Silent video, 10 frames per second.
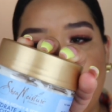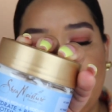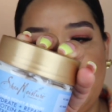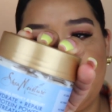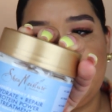
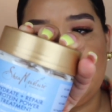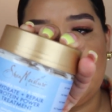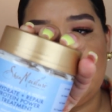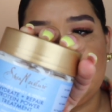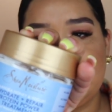really good
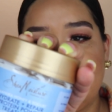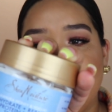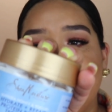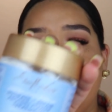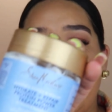things.
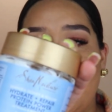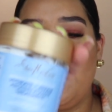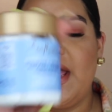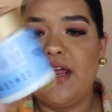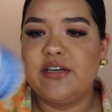And
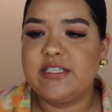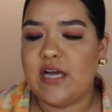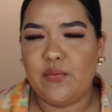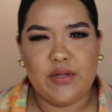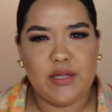my hair is
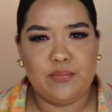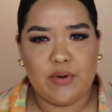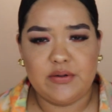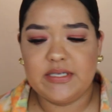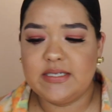not really
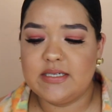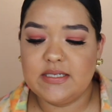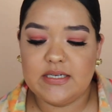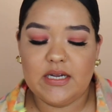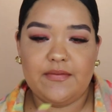protein
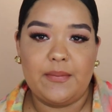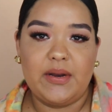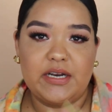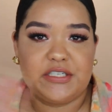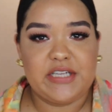sensitive. I
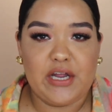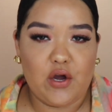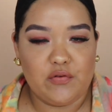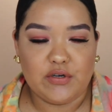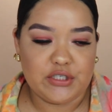mean, I just can't
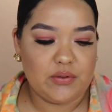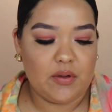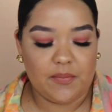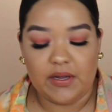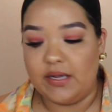overdo
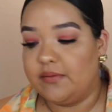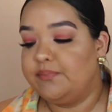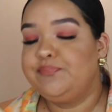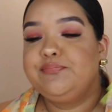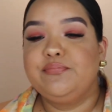it, but
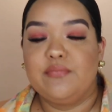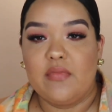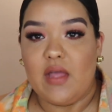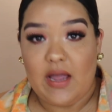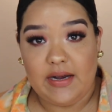
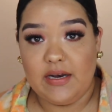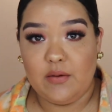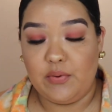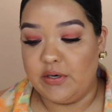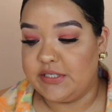I need a
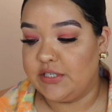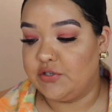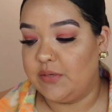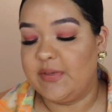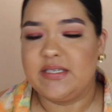protein
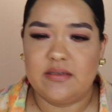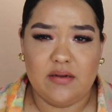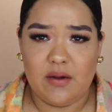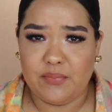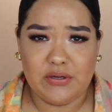treatment.
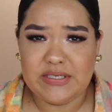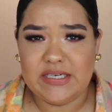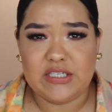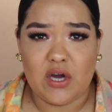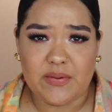
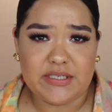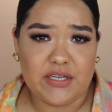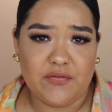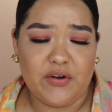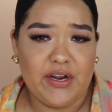Protein is always
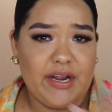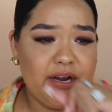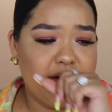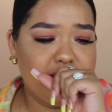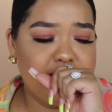good for your
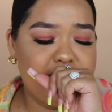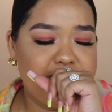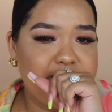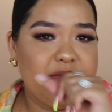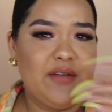hair,
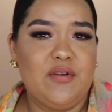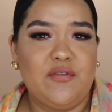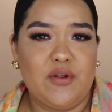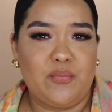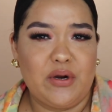even
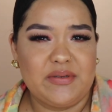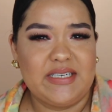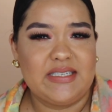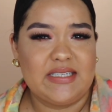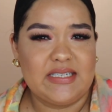if you're
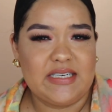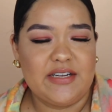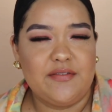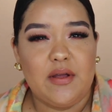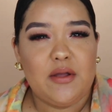protein
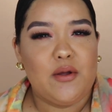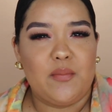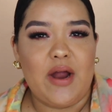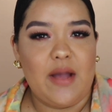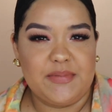sensitive,
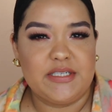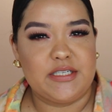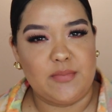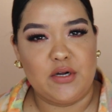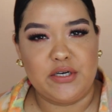perhaps in
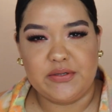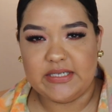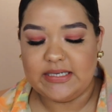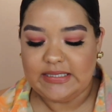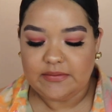small
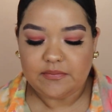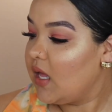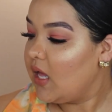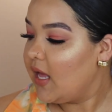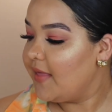doses.
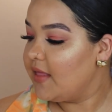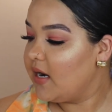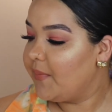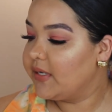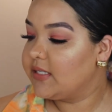And then
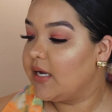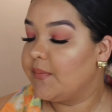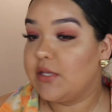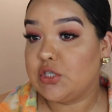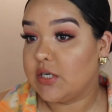I picked
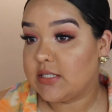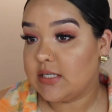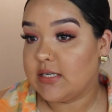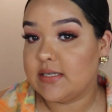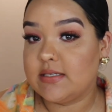up the
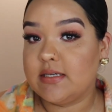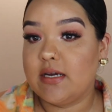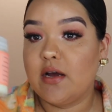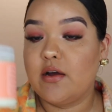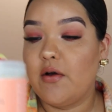Trusty
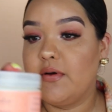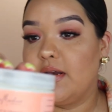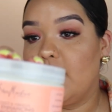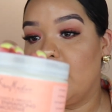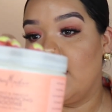Dusty
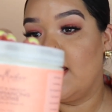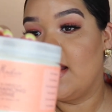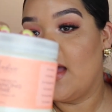Coconut and